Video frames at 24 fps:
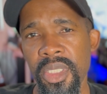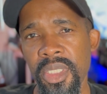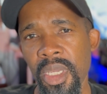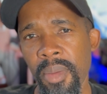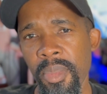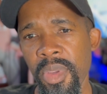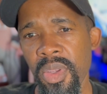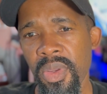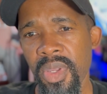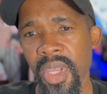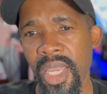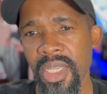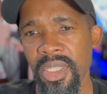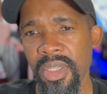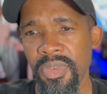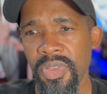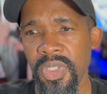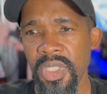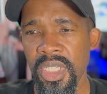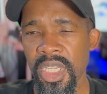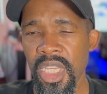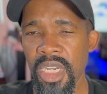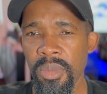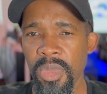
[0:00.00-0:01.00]
some of you guys have
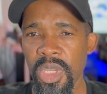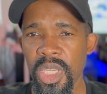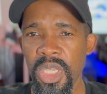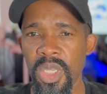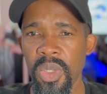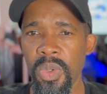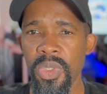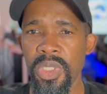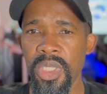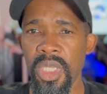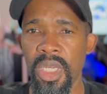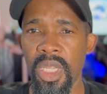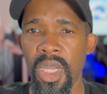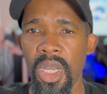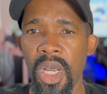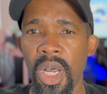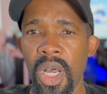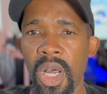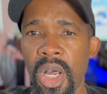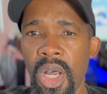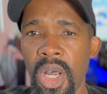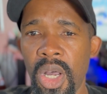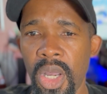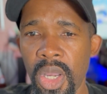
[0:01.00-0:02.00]
seen me use it
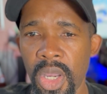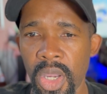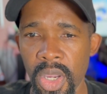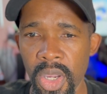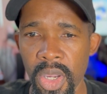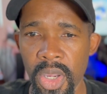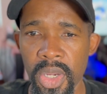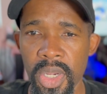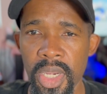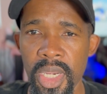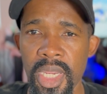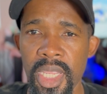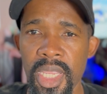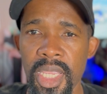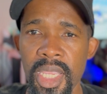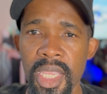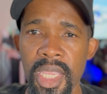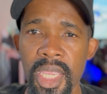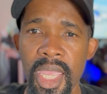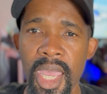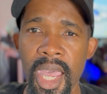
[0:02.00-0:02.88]
on the